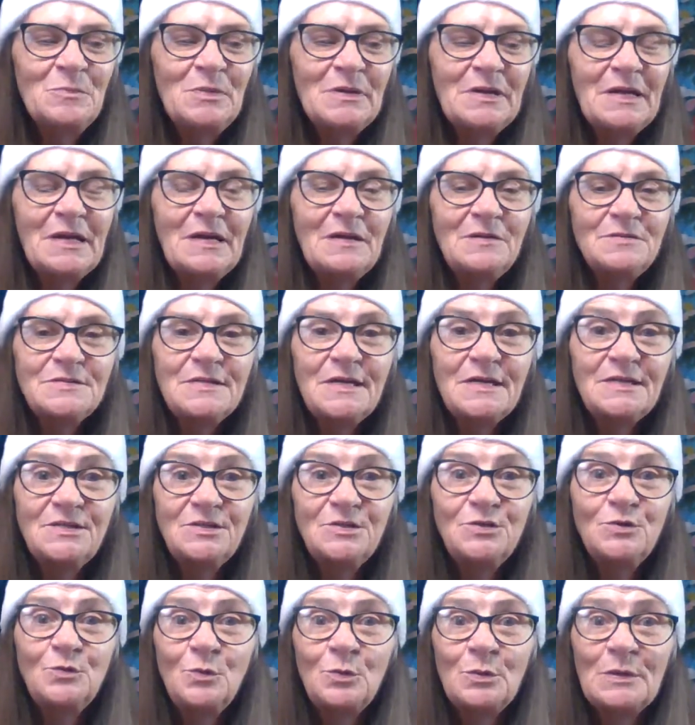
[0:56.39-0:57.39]
because I
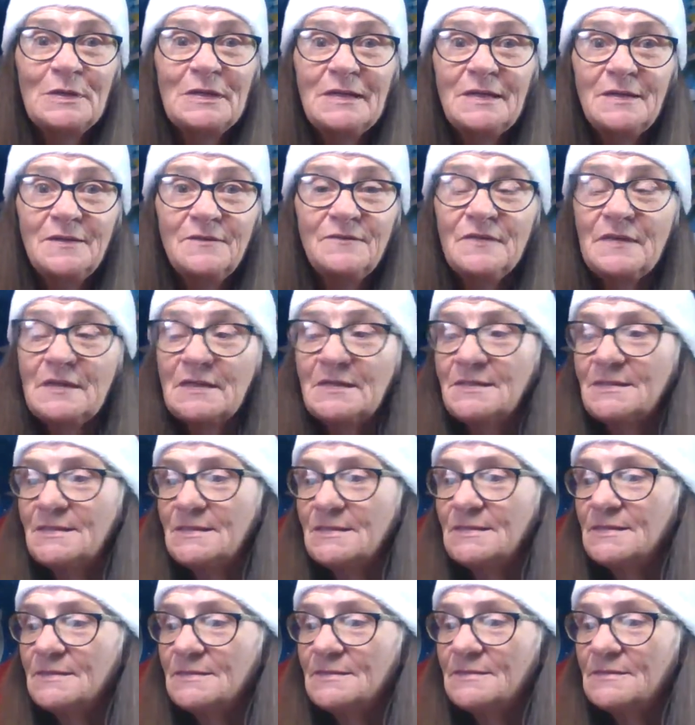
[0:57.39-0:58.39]
do want to give
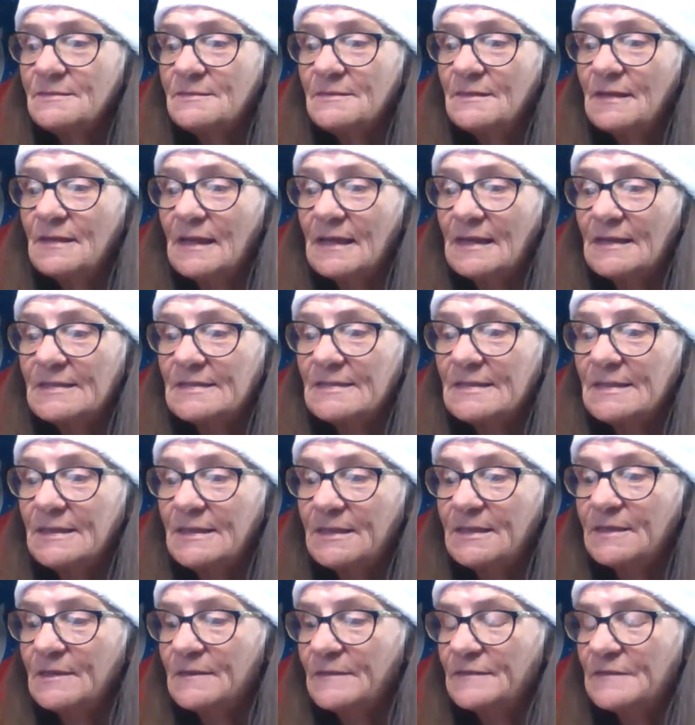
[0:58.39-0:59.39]
these as
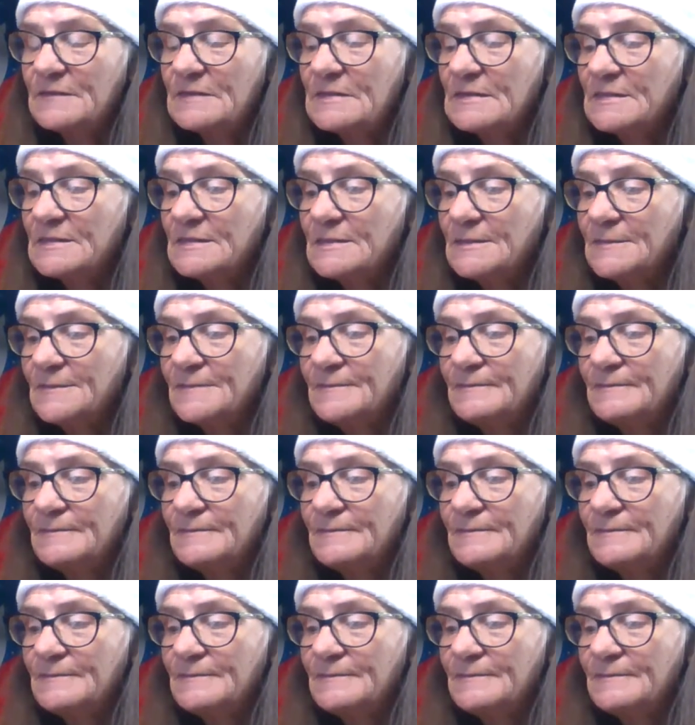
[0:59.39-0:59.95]
gifts.